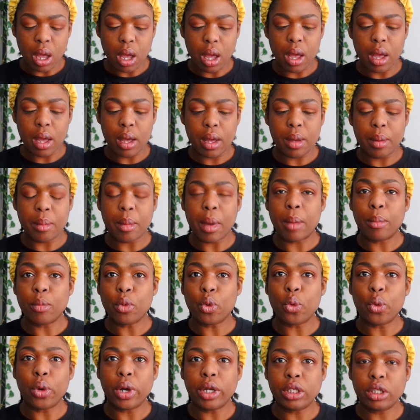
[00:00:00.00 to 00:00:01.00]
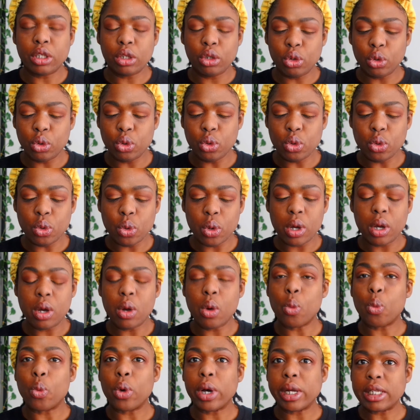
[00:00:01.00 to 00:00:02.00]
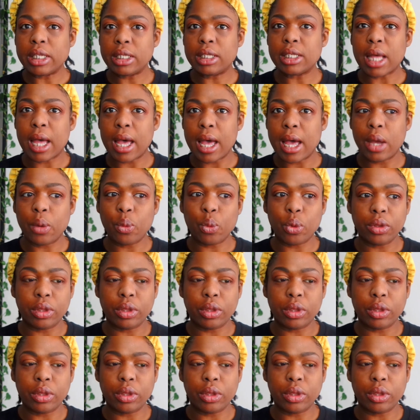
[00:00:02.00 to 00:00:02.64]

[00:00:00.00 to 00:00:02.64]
I'm going to do one side